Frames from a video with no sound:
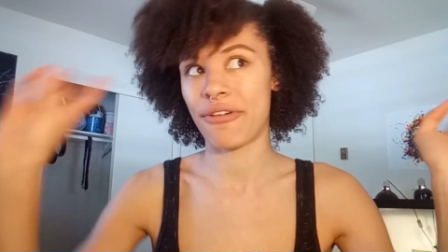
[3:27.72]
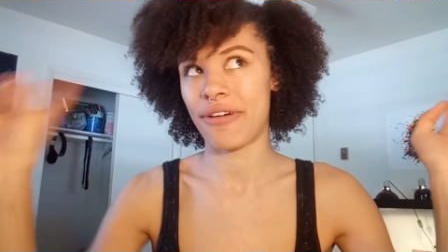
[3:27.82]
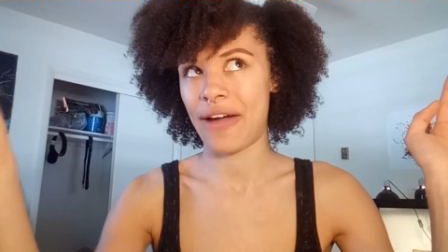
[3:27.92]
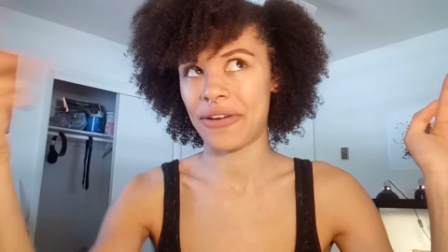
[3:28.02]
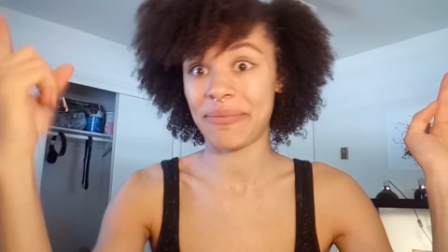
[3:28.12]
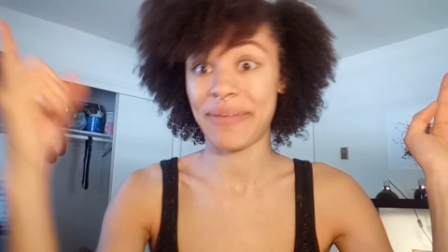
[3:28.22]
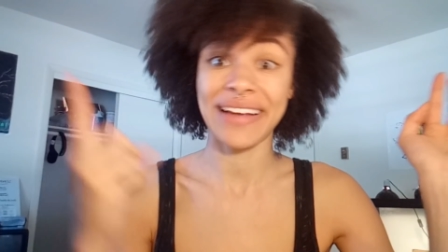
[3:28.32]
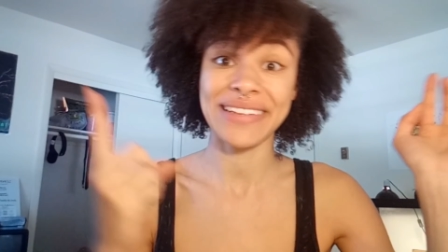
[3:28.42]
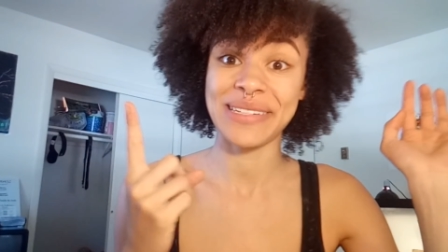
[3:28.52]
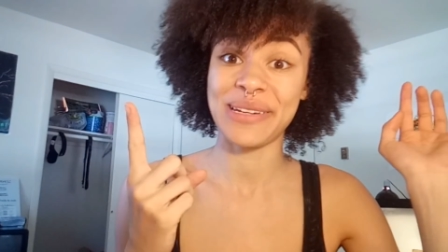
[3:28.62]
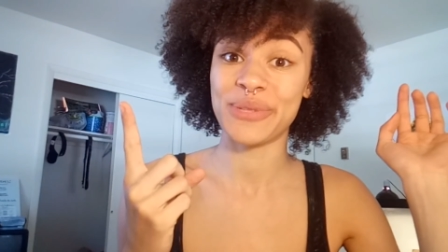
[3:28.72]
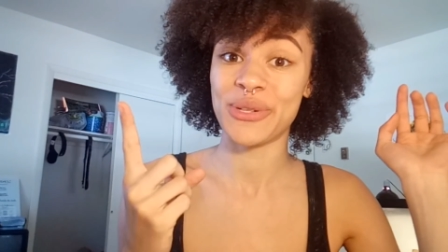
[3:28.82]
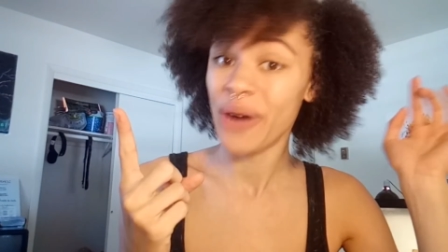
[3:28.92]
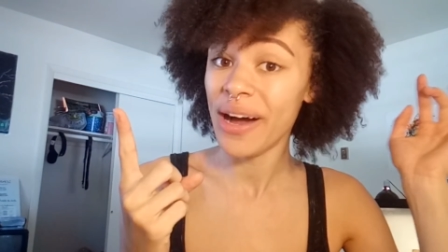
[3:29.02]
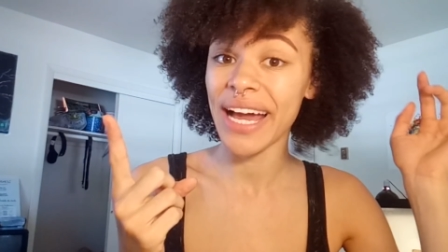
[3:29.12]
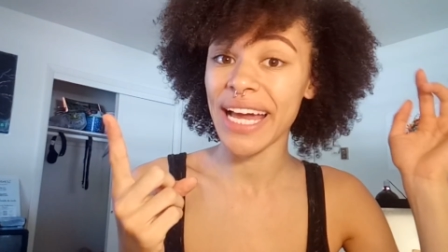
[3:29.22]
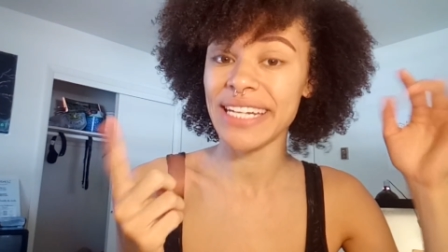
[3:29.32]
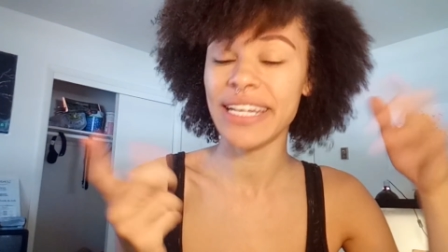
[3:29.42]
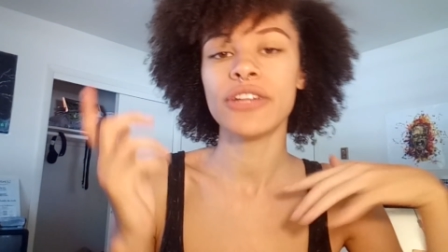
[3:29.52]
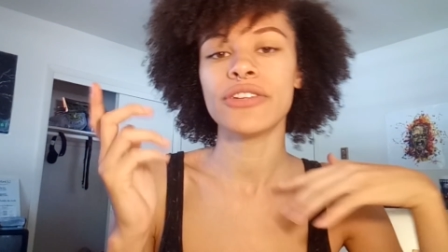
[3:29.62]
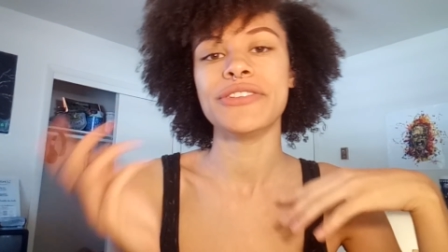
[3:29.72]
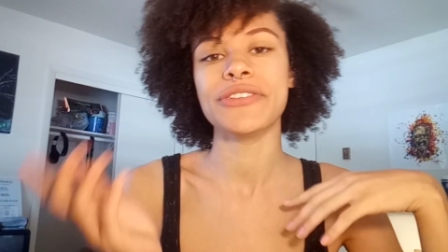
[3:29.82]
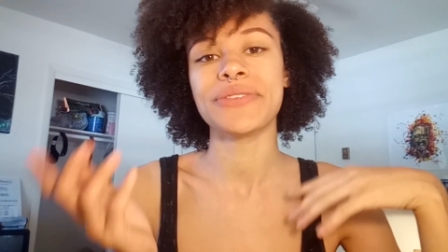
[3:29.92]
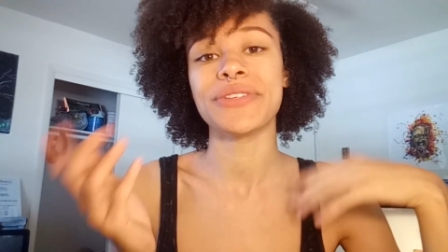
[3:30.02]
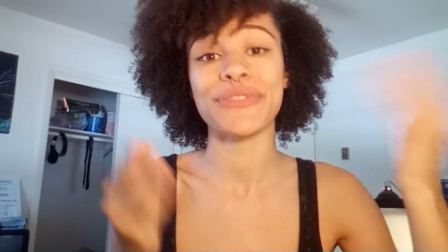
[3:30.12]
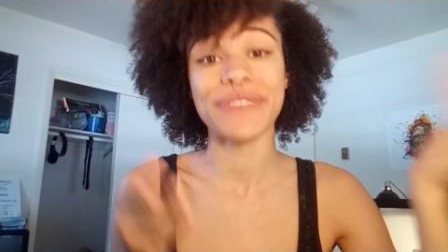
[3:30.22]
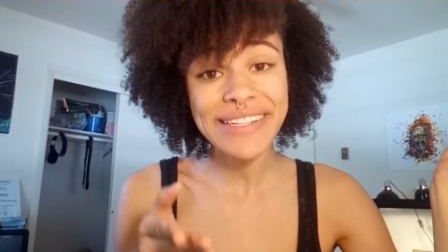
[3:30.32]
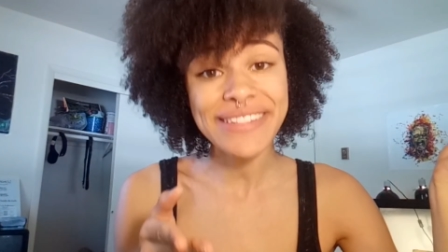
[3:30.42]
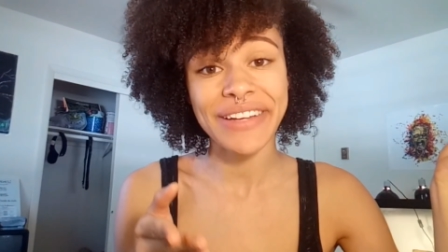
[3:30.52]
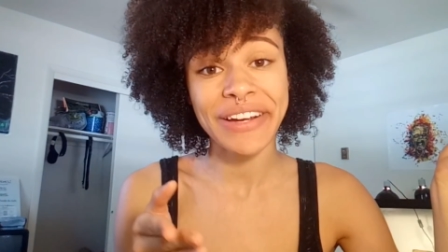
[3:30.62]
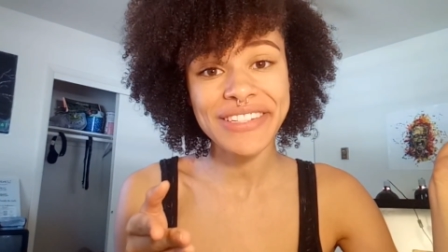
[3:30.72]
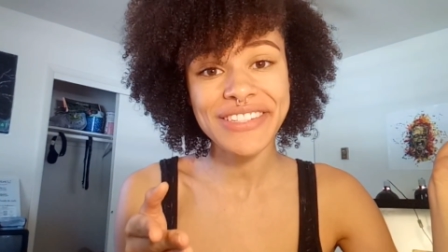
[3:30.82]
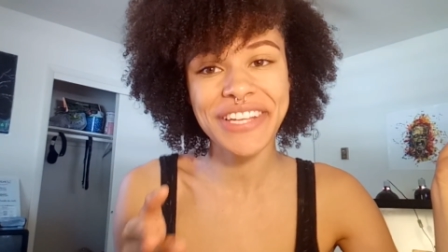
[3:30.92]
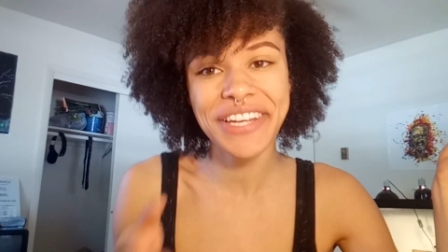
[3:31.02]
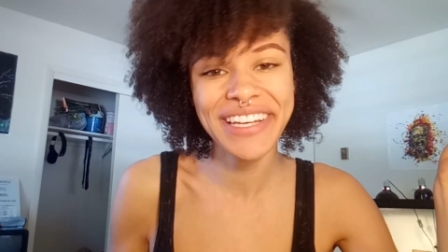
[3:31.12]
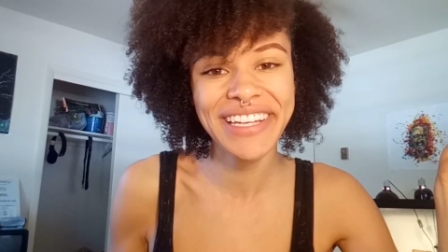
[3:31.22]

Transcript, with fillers: routing back to number one, do your research.